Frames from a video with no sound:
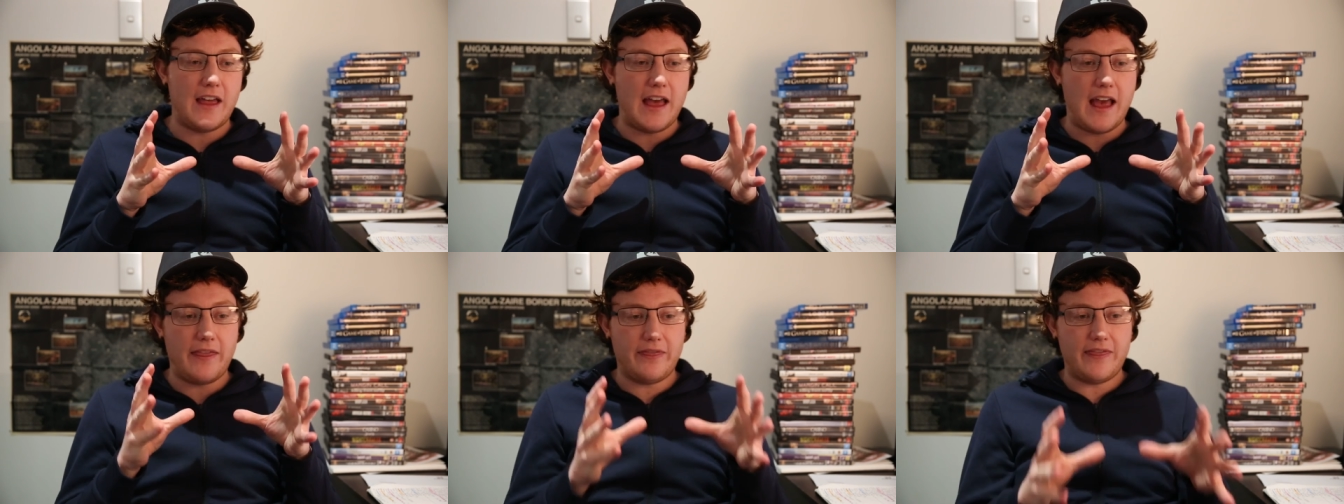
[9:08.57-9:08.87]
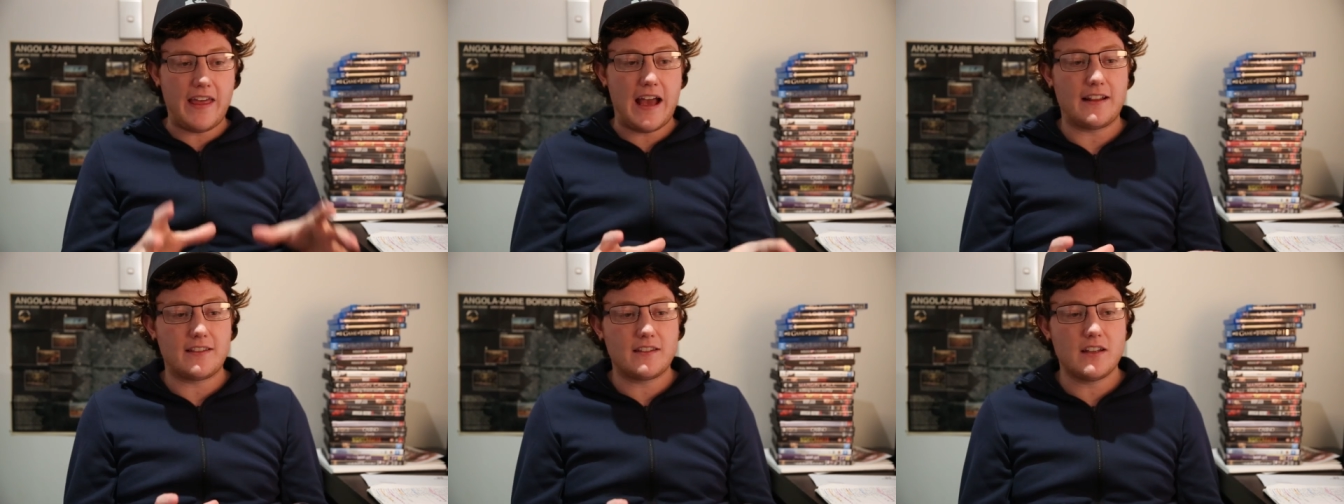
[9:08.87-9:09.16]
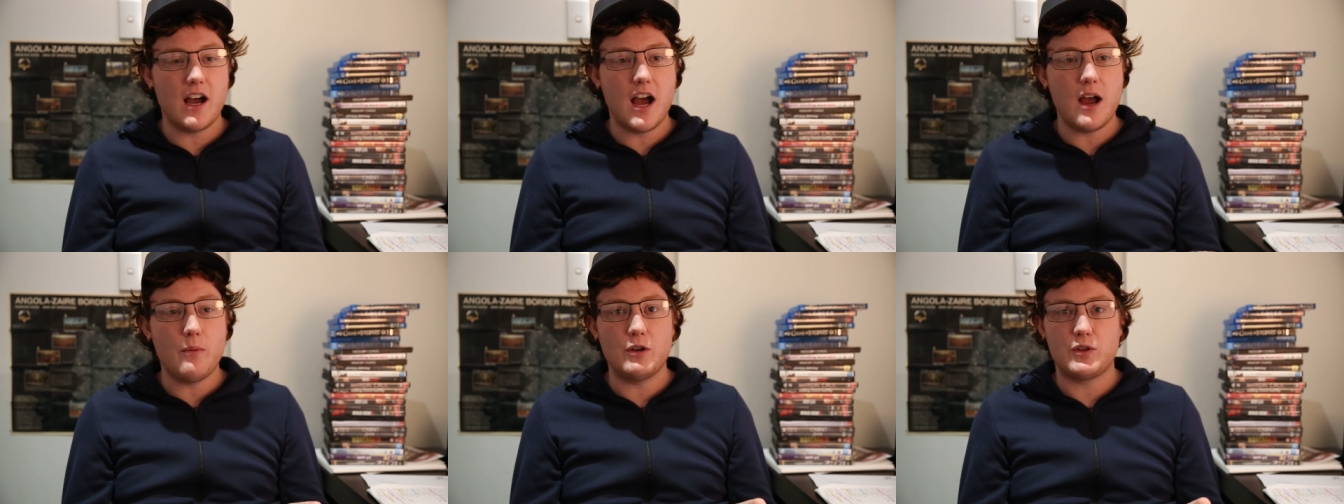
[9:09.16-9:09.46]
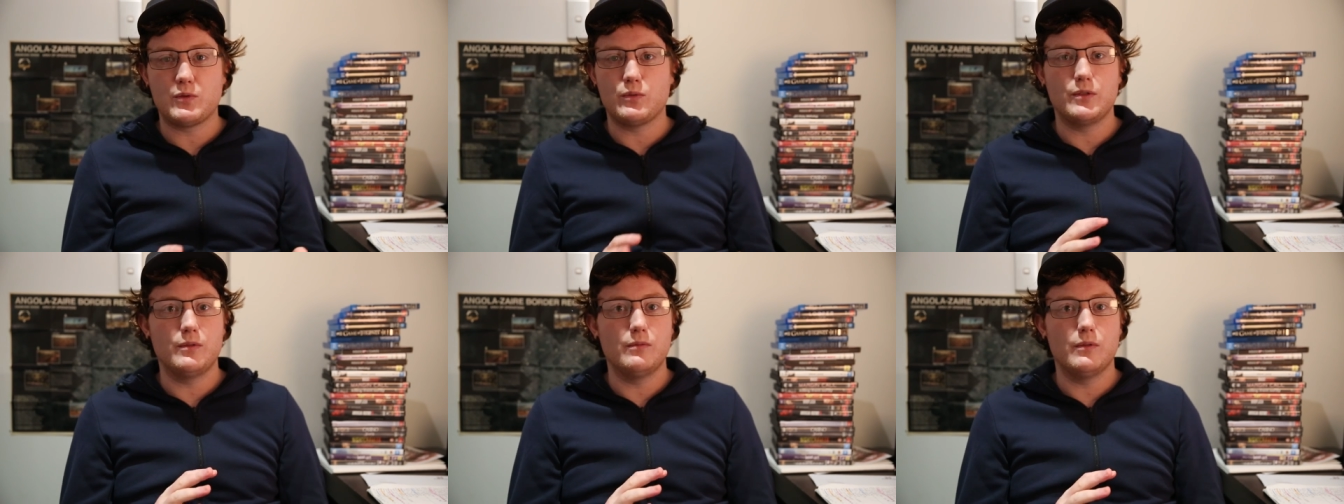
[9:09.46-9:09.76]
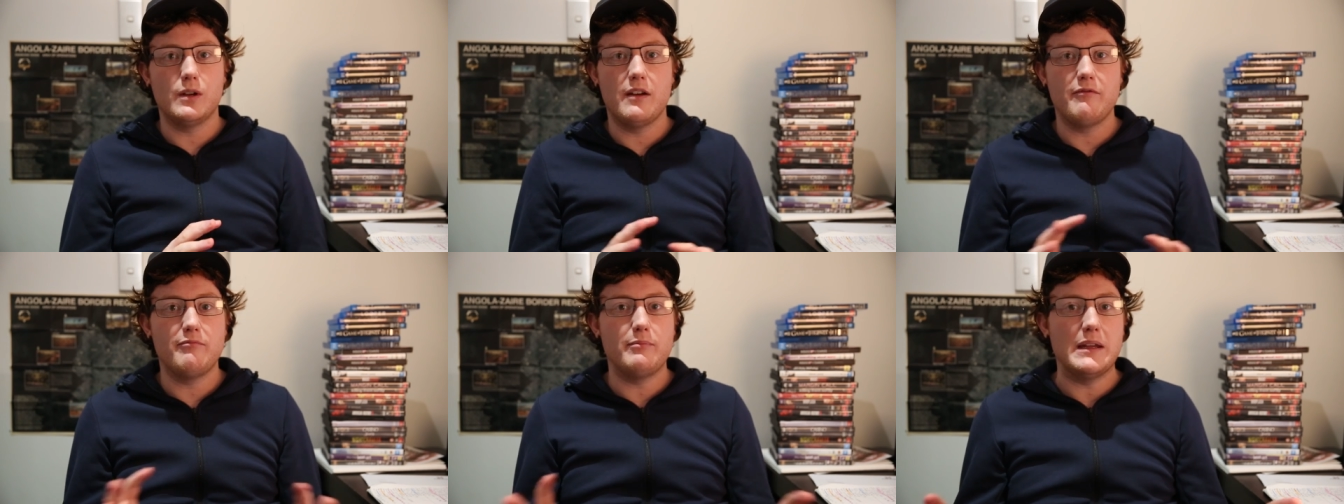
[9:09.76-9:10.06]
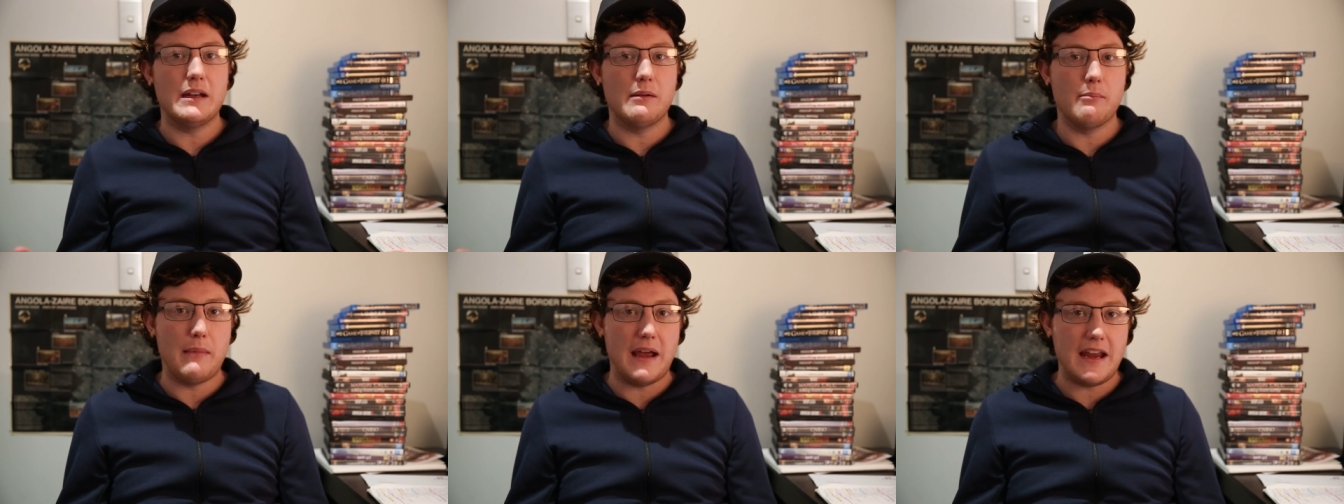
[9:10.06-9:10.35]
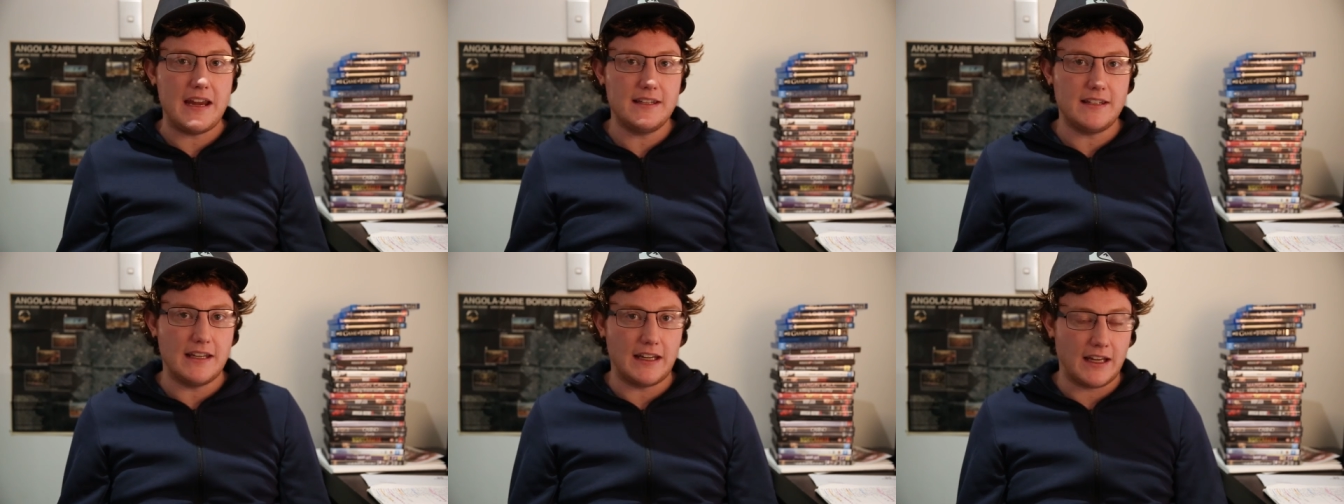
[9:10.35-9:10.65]
at that time which would have been
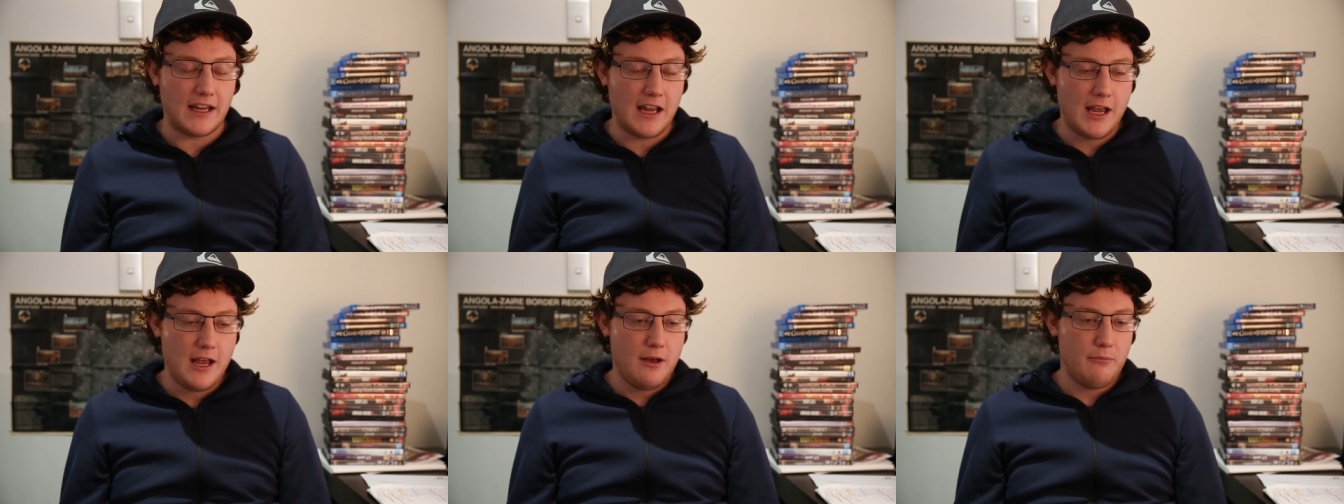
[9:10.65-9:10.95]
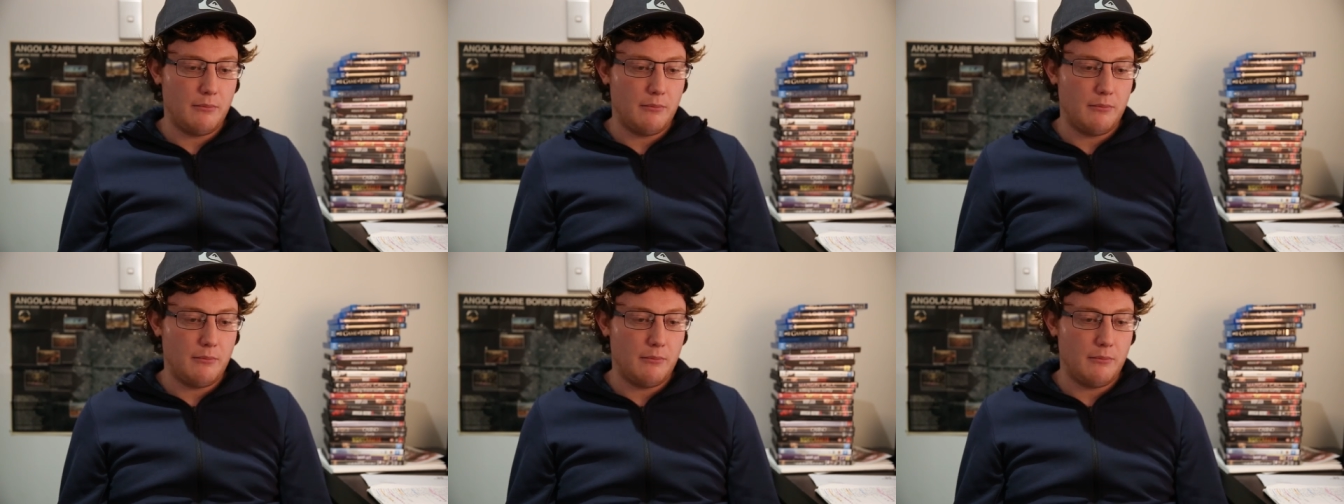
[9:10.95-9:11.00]
amazing.